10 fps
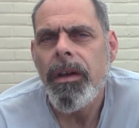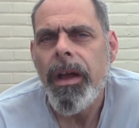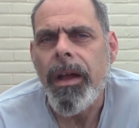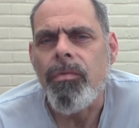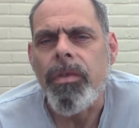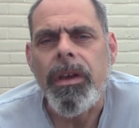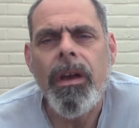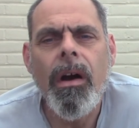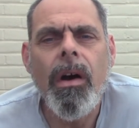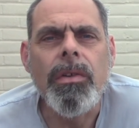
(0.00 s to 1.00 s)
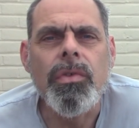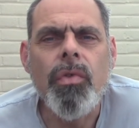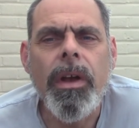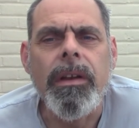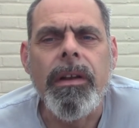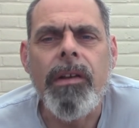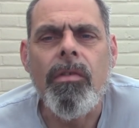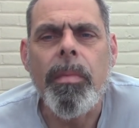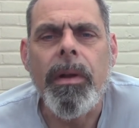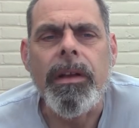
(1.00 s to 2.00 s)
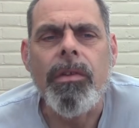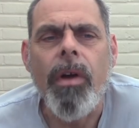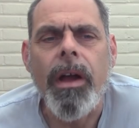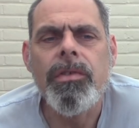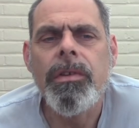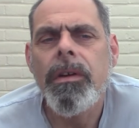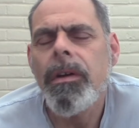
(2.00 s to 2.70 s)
every car, train and aeroplane crash,